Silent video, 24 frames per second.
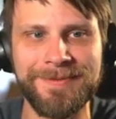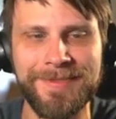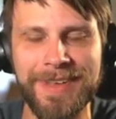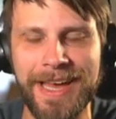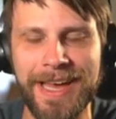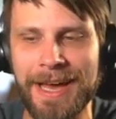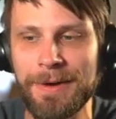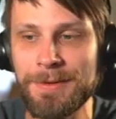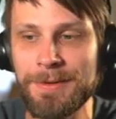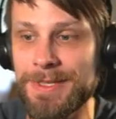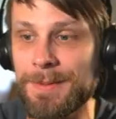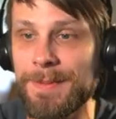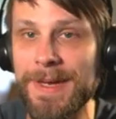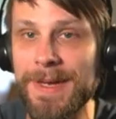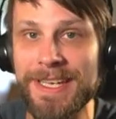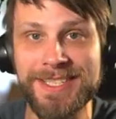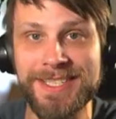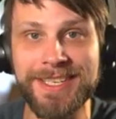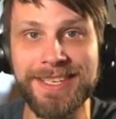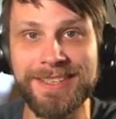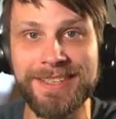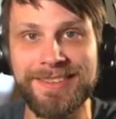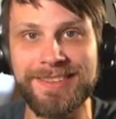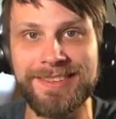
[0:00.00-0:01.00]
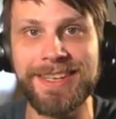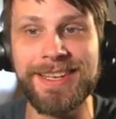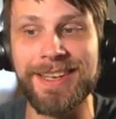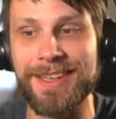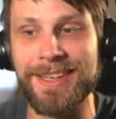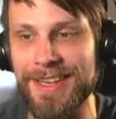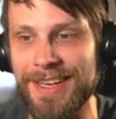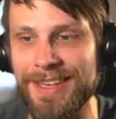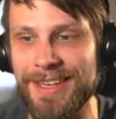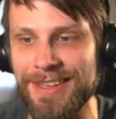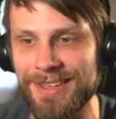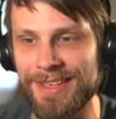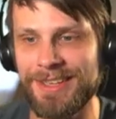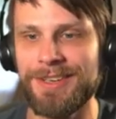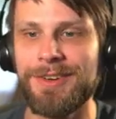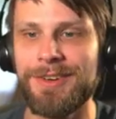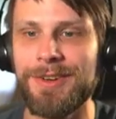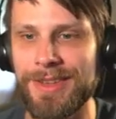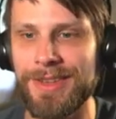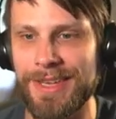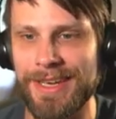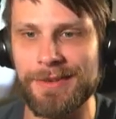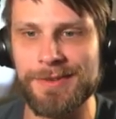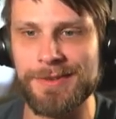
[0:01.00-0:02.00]
I was about to concede. Like,
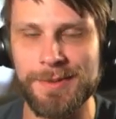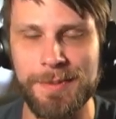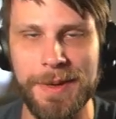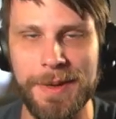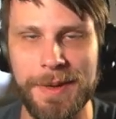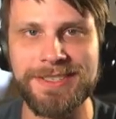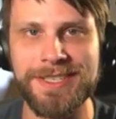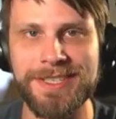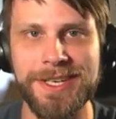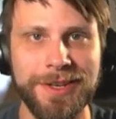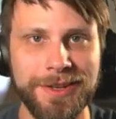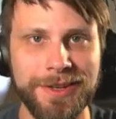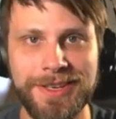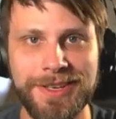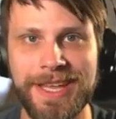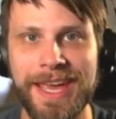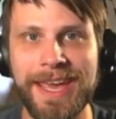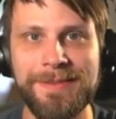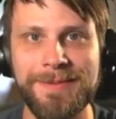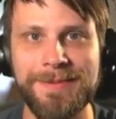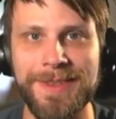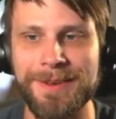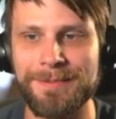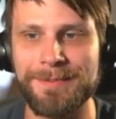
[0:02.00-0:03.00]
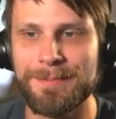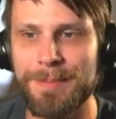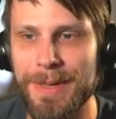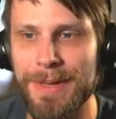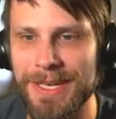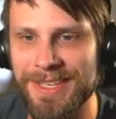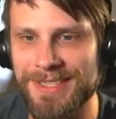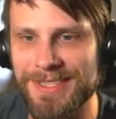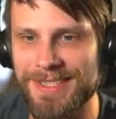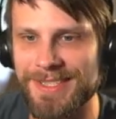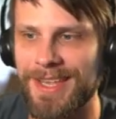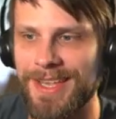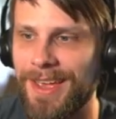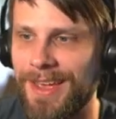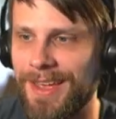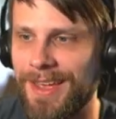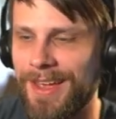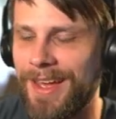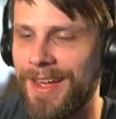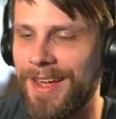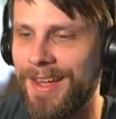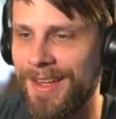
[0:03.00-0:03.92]
literally, I was about to good game them because I...